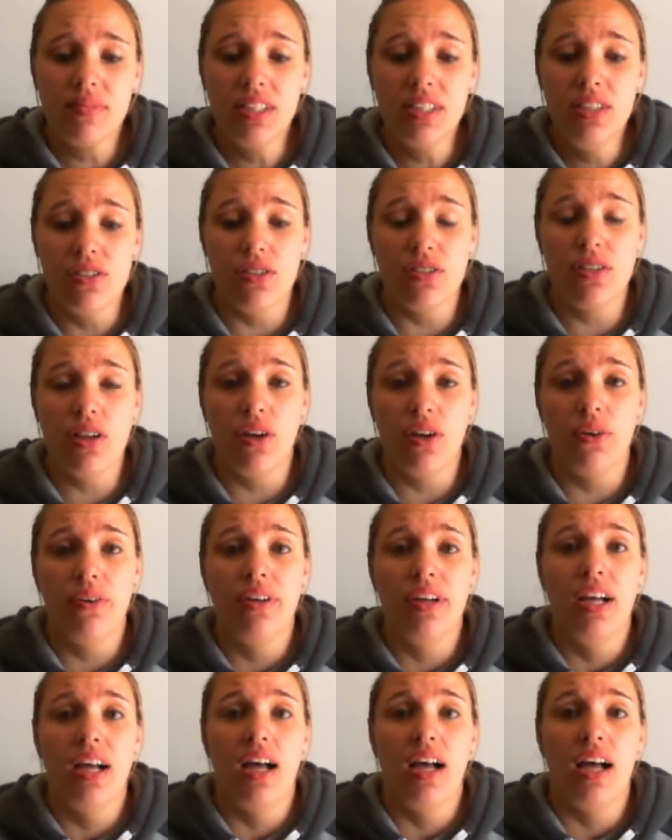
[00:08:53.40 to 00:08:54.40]
so
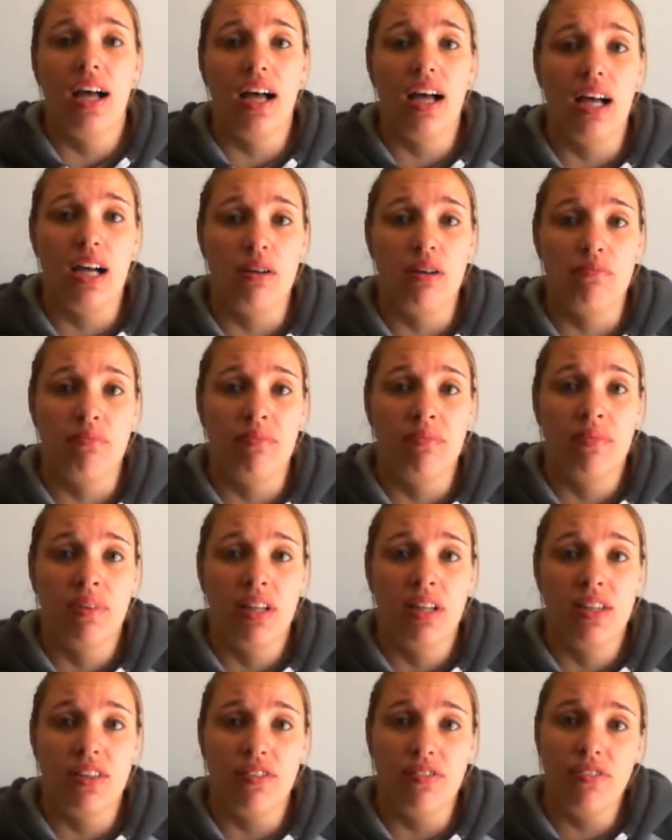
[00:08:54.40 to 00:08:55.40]

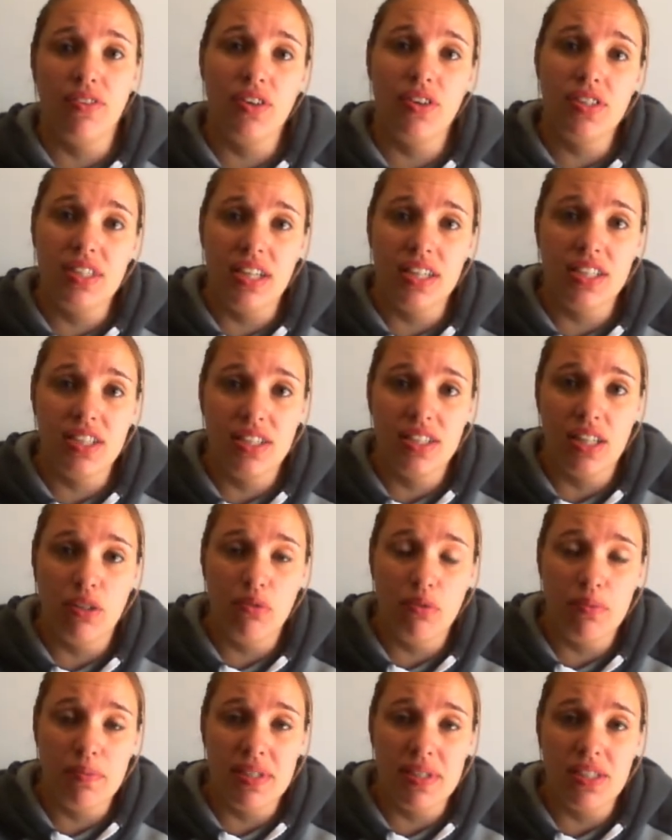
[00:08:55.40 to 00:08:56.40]
the first section that
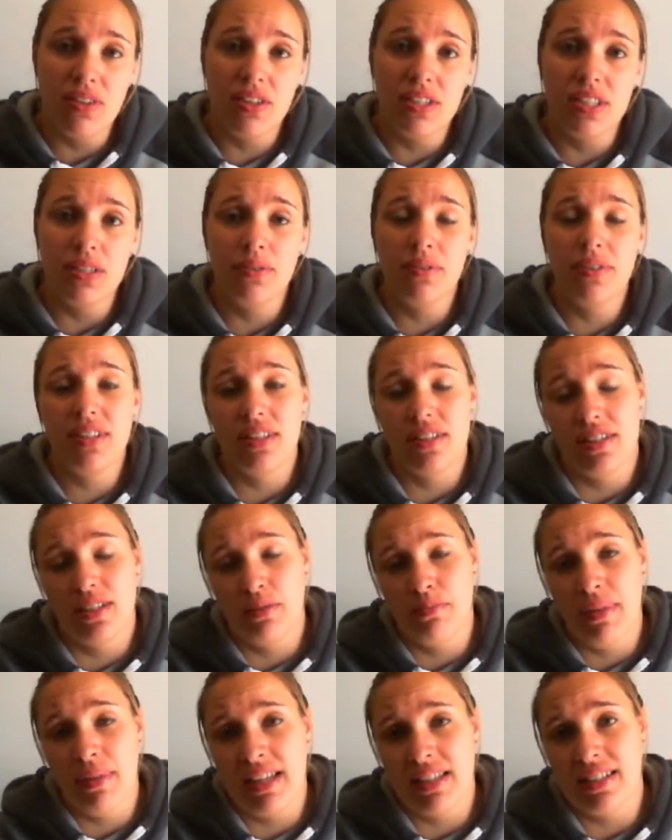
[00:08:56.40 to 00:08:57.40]
we'll be starting with is
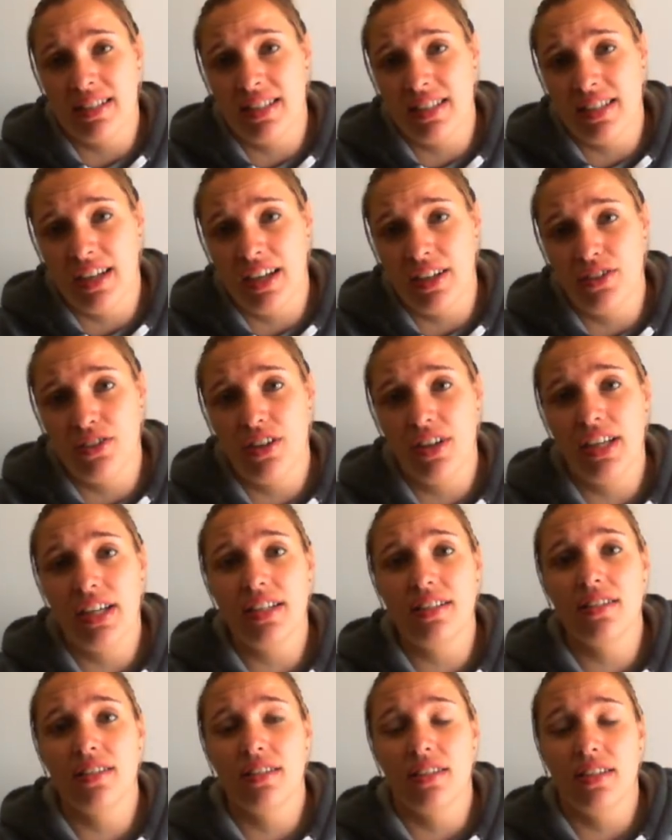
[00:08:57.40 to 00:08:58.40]
pneumatics and
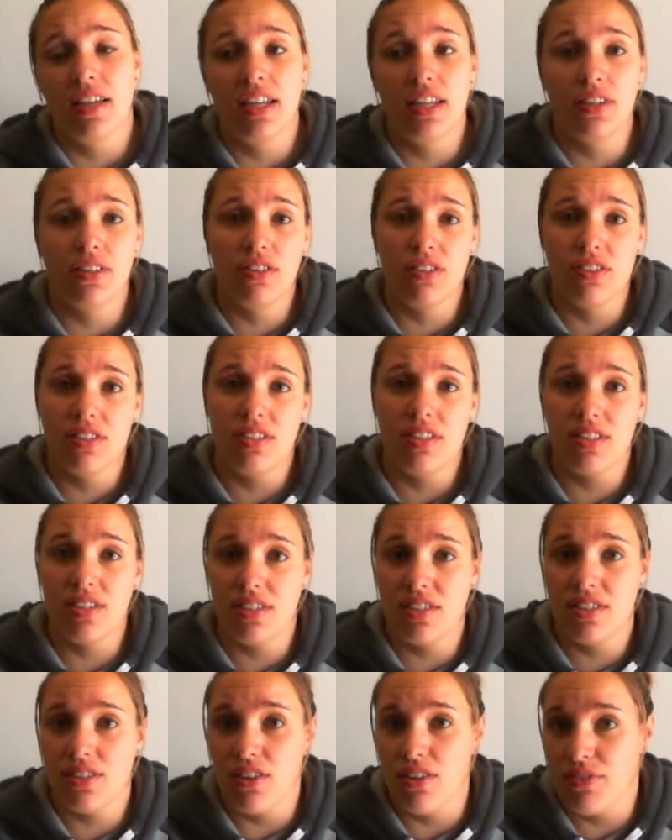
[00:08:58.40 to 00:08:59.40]
hydraulics. It
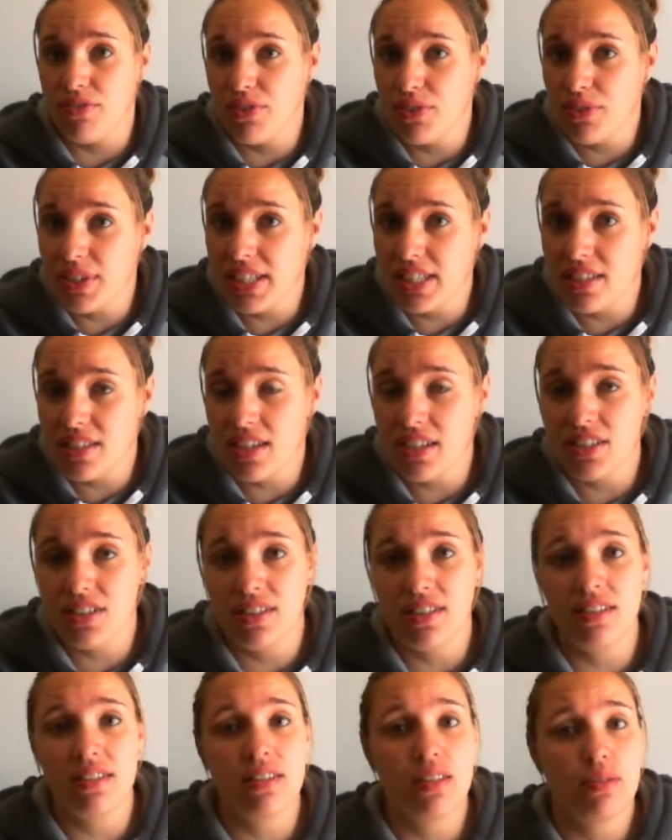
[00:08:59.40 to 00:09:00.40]
consists of 3
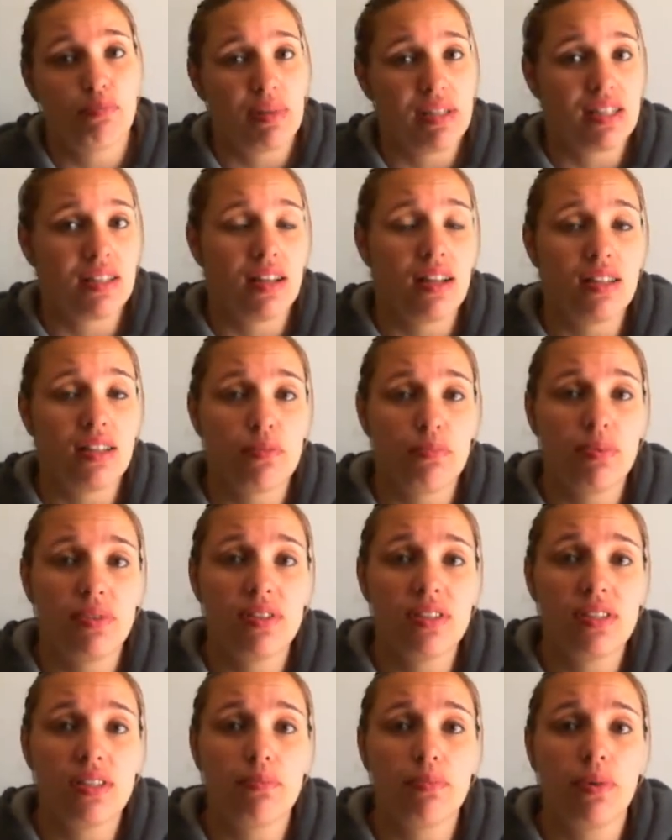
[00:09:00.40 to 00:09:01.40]
sections: Pascal's
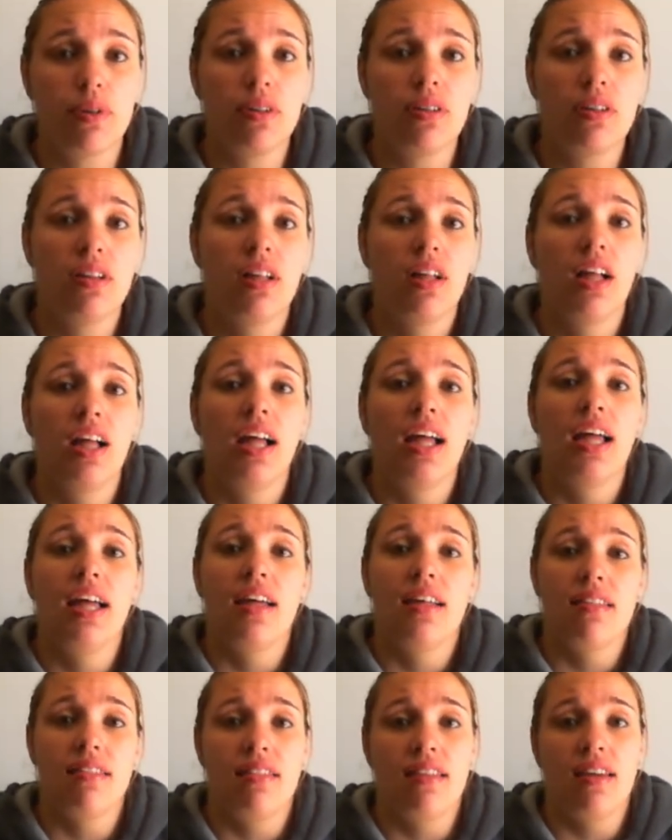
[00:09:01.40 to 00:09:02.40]
principle,
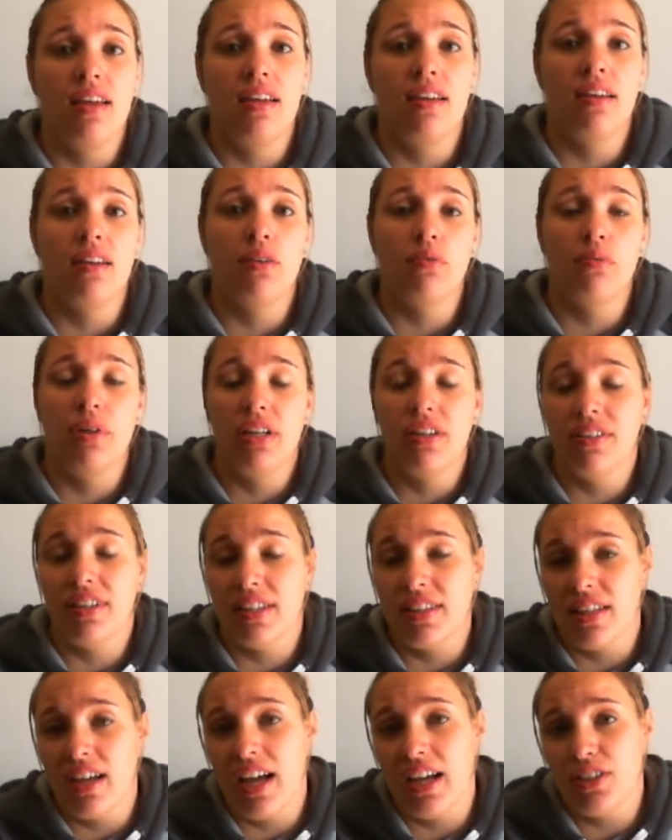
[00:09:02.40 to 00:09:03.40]
then we look
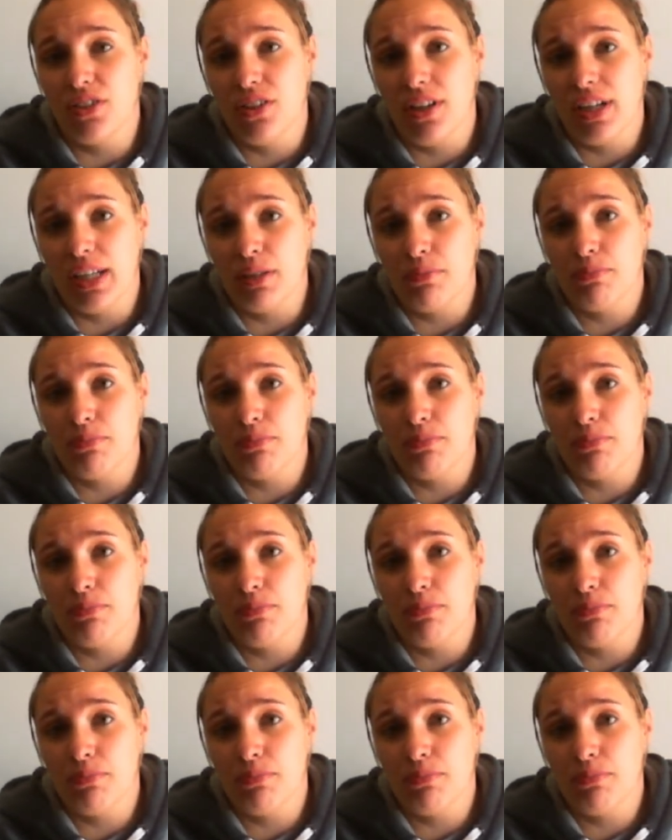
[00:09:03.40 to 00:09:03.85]
at the hydraulic